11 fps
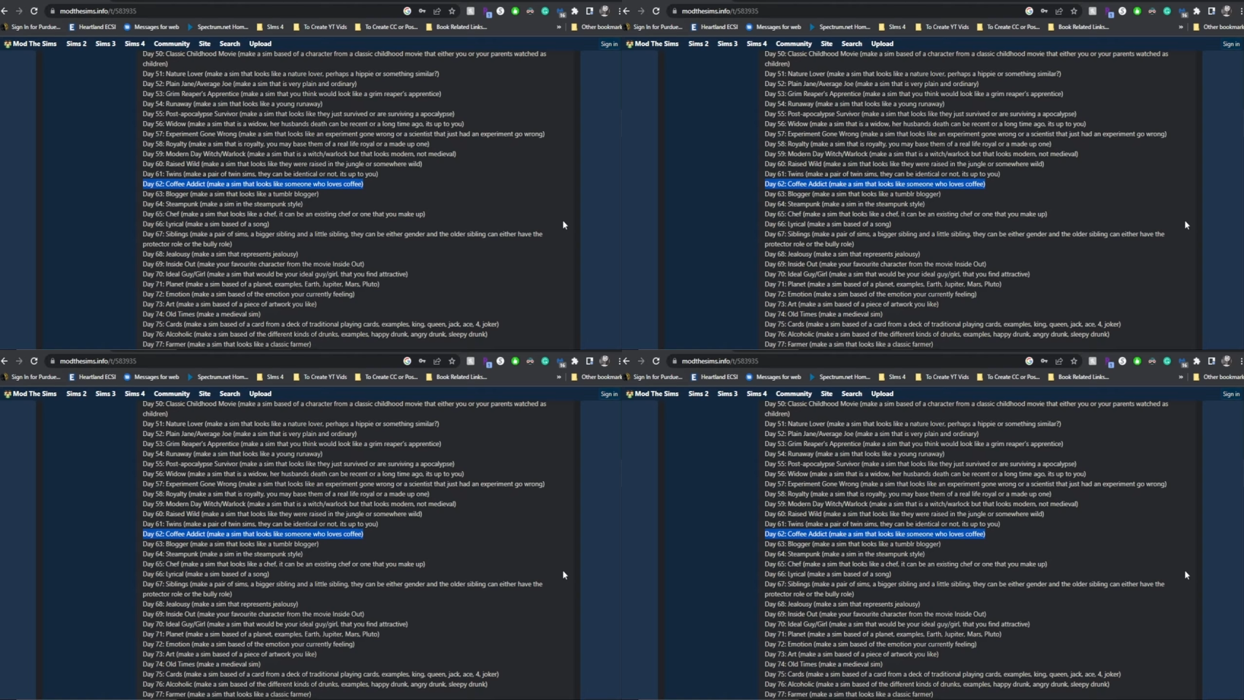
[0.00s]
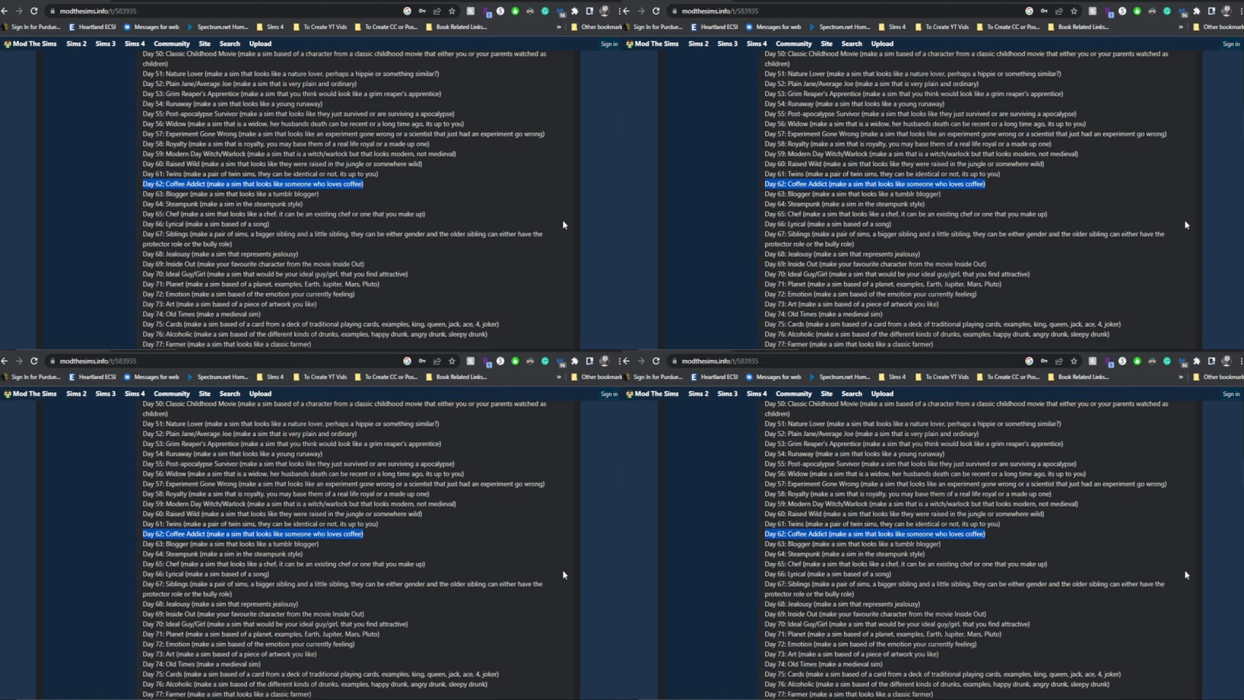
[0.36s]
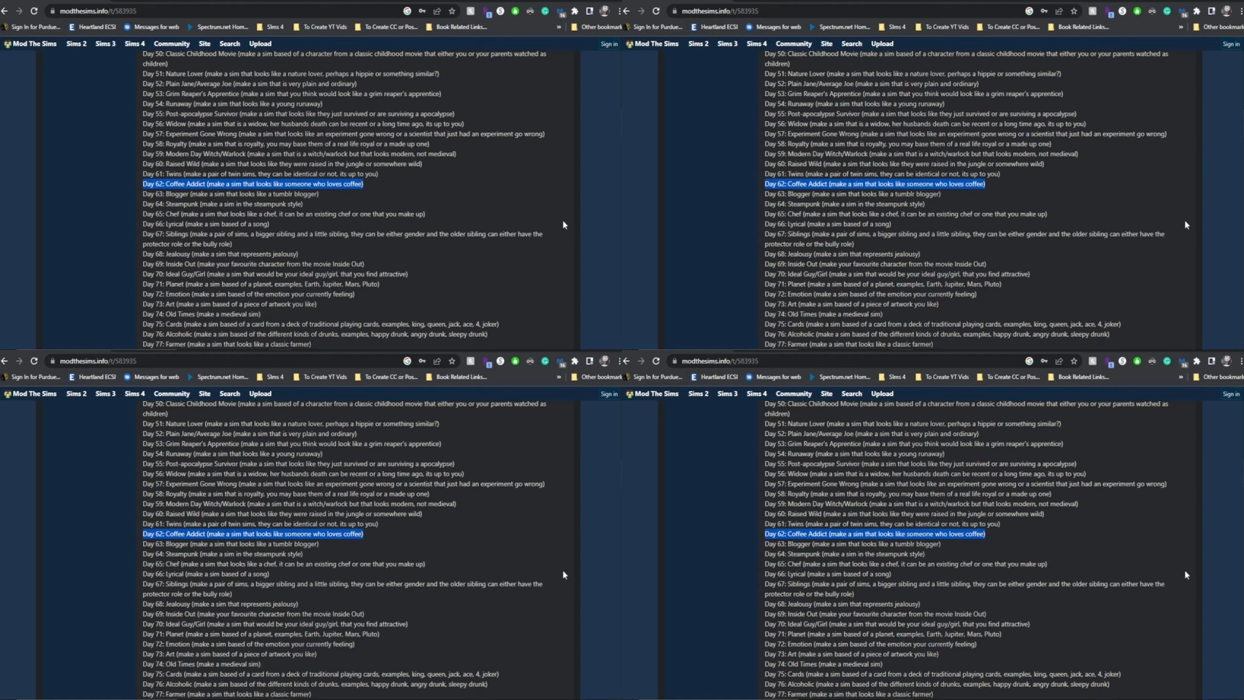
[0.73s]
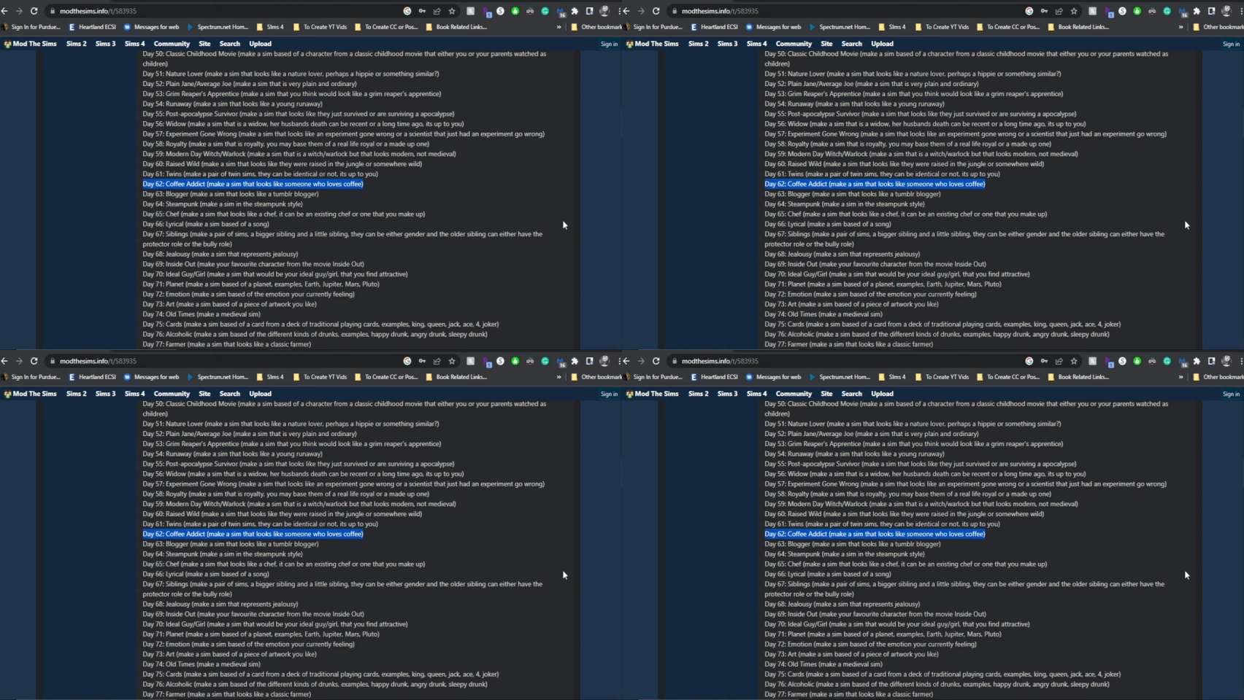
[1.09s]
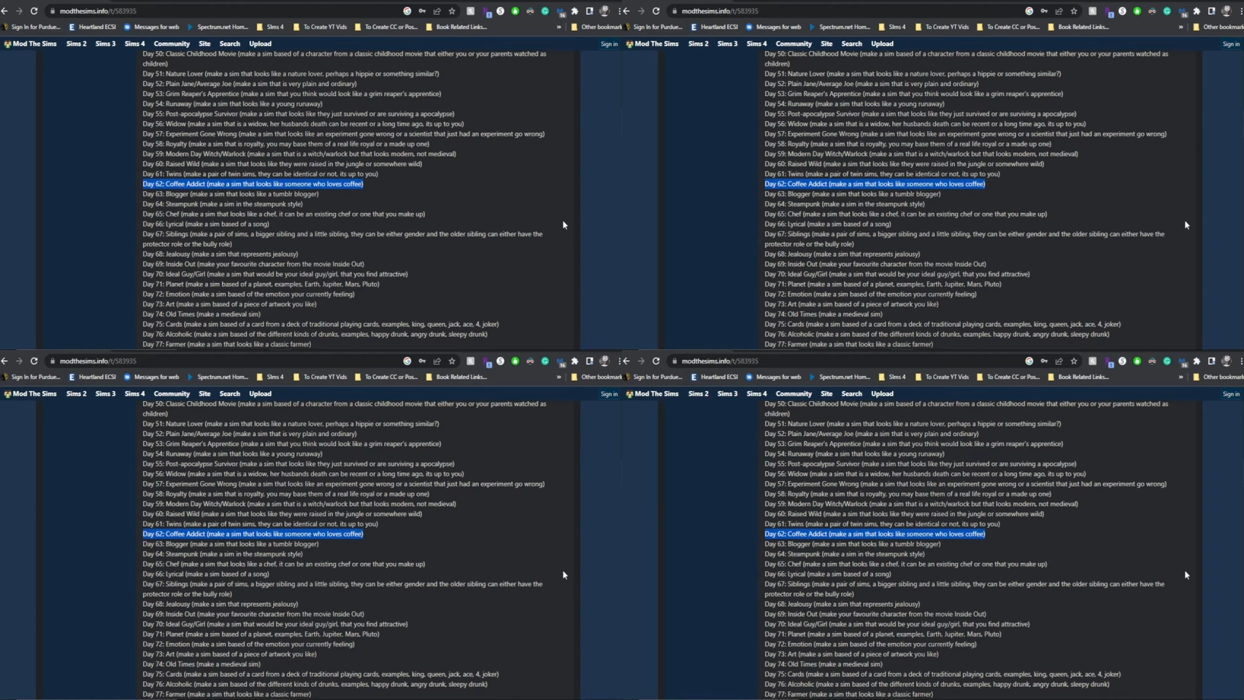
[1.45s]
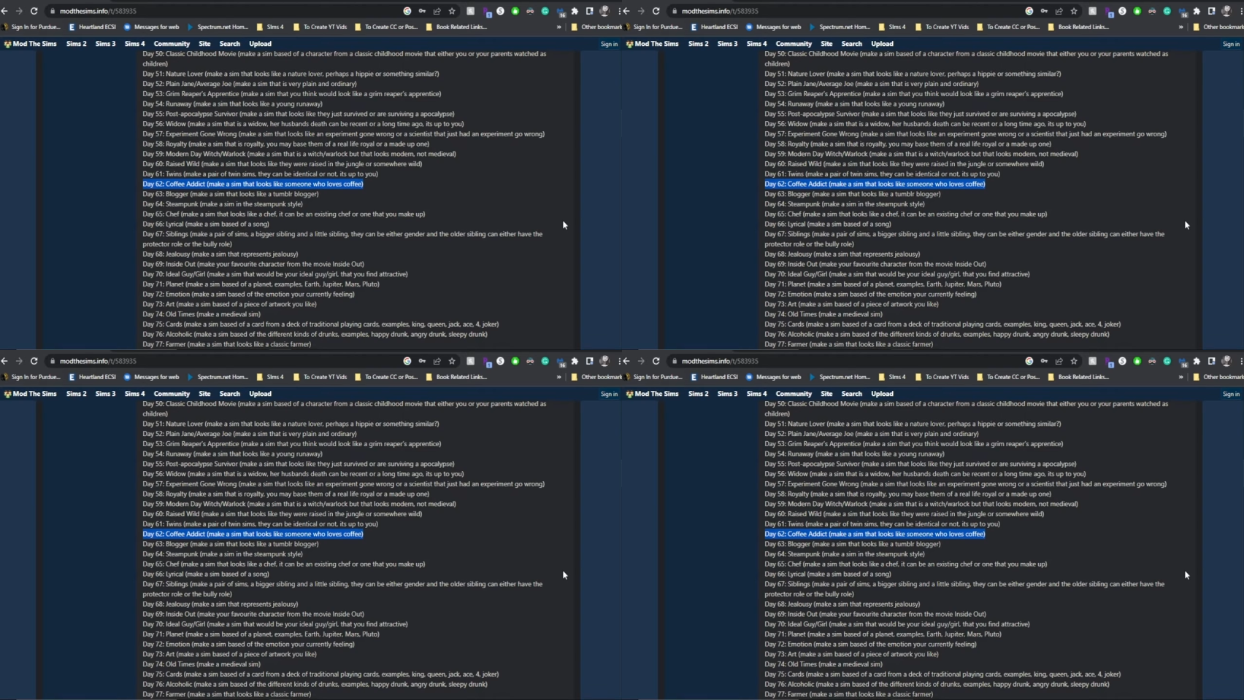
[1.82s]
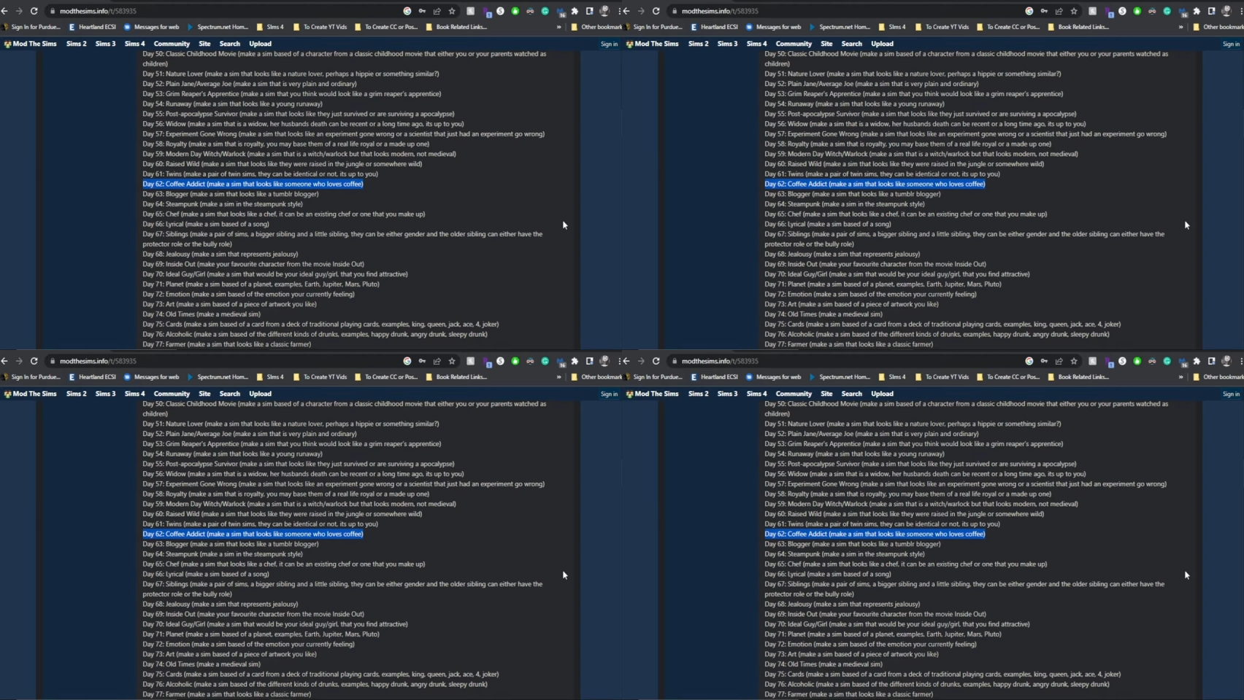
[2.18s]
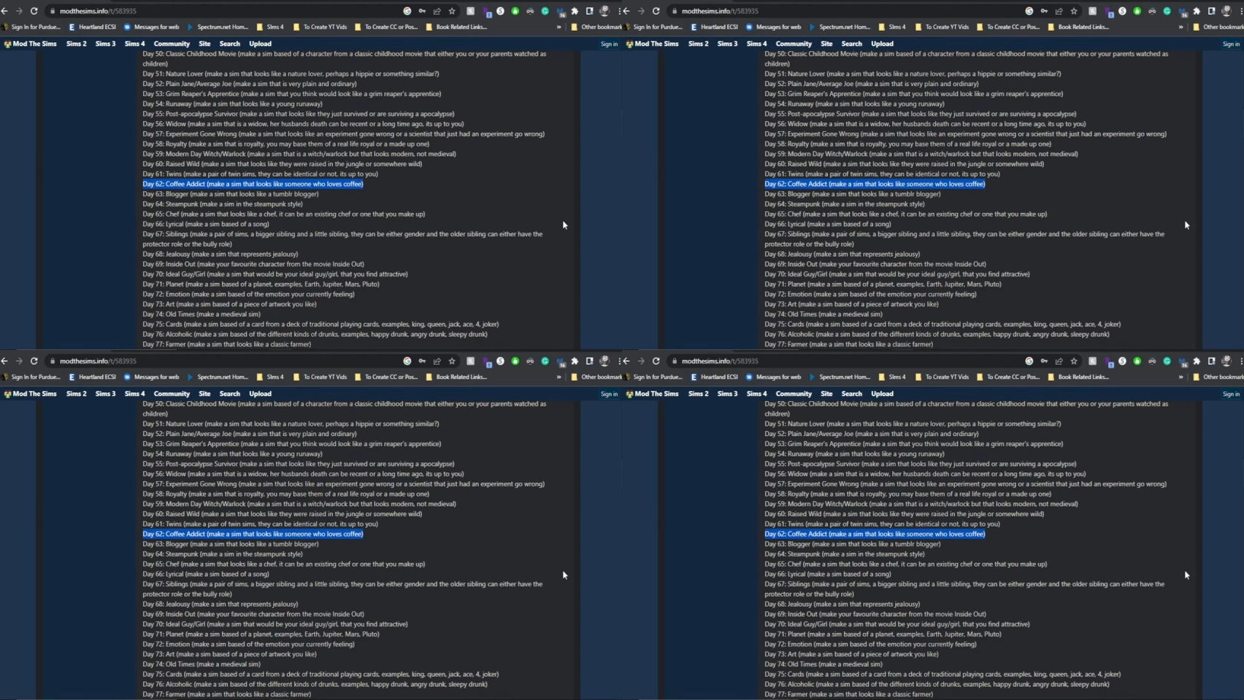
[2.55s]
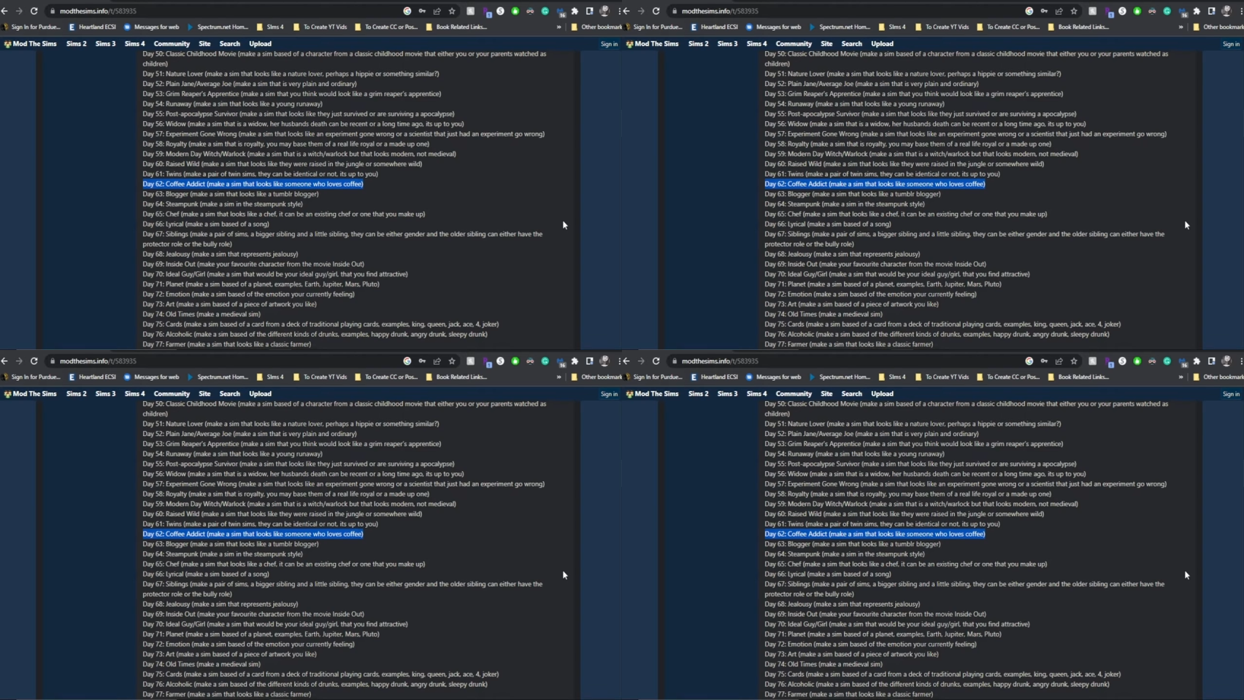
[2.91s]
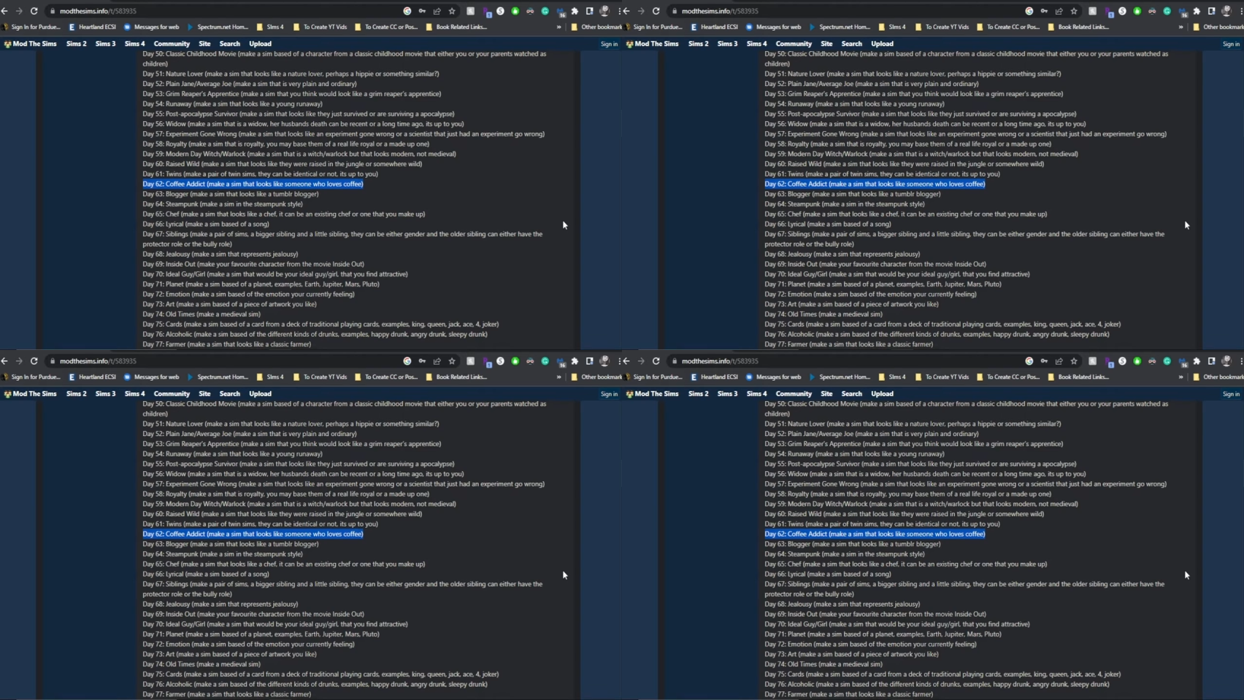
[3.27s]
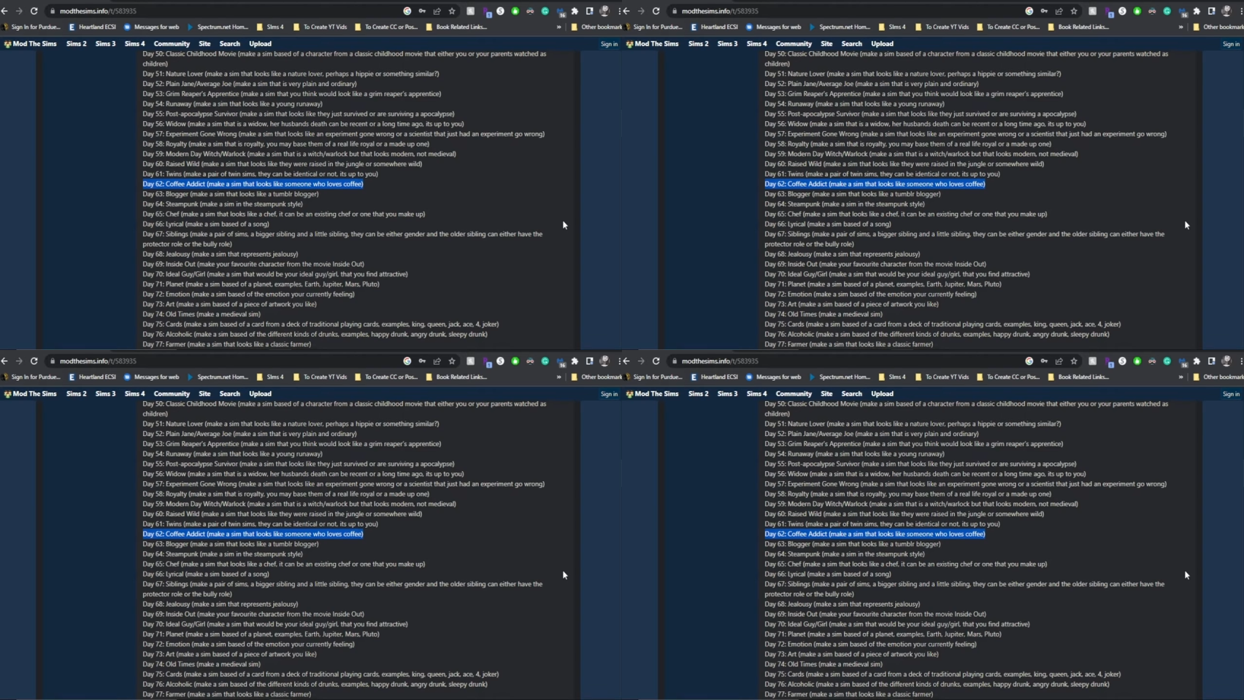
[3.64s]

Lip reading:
(no speaker visible)